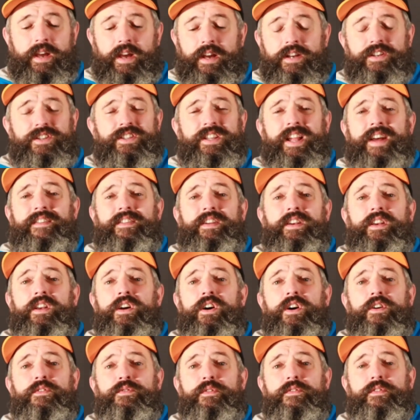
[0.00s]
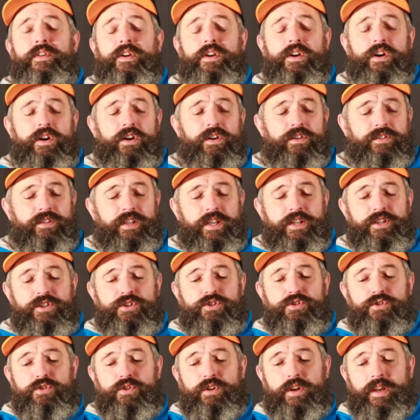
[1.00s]
and just have a laugh with our cars,
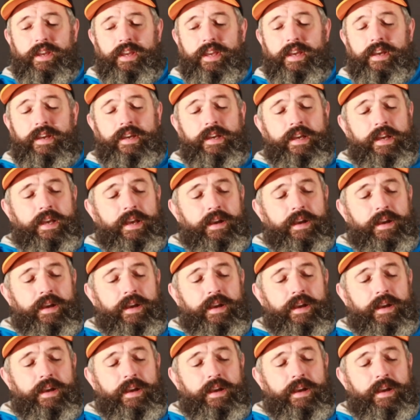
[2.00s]
enjoying it.